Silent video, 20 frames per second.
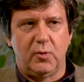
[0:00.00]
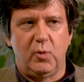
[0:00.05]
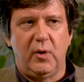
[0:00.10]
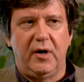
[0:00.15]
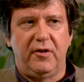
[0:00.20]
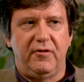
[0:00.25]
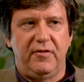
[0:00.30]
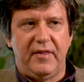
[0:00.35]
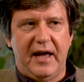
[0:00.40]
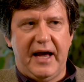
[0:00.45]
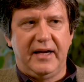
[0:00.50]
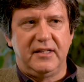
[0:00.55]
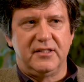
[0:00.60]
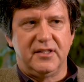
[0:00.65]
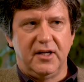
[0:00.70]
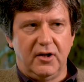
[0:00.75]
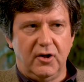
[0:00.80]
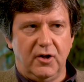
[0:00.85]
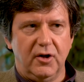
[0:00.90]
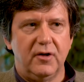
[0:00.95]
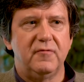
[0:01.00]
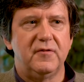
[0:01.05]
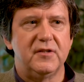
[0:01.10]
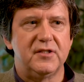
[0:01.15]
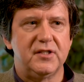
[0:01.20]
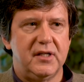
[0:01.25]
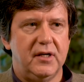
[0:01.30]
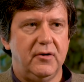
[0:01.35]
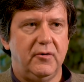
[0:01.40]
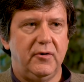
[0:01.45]
to whether that is a good
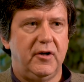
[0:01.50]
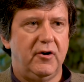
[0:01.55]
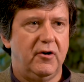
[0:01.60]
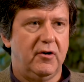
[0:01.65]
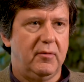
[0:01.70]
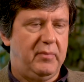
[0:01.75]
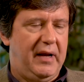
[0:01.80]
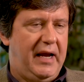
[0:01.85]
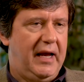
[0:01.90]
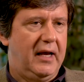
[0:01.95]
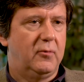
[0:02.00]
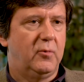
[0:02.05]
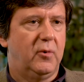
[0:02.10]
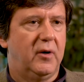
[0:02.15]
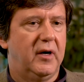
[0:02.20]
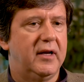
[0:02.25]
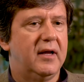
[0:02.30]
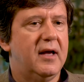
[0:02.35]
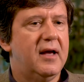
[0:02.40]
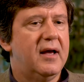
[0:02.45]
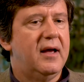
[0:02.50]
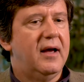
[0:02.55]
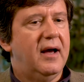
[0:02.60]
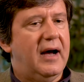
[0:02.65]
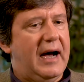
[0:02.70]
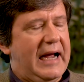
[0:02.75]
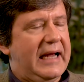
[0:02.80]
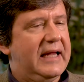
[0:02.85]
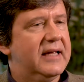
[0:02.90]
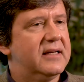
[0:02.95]
facility or a bad one.
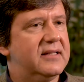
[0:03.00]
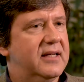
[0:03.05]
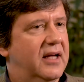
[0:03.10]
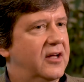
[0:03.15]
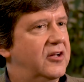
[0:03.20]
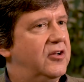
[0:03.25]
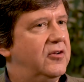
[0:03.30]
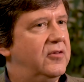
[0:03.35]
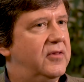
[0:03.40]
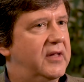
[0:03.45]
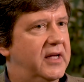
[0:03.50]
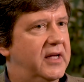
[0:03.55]
I can tell you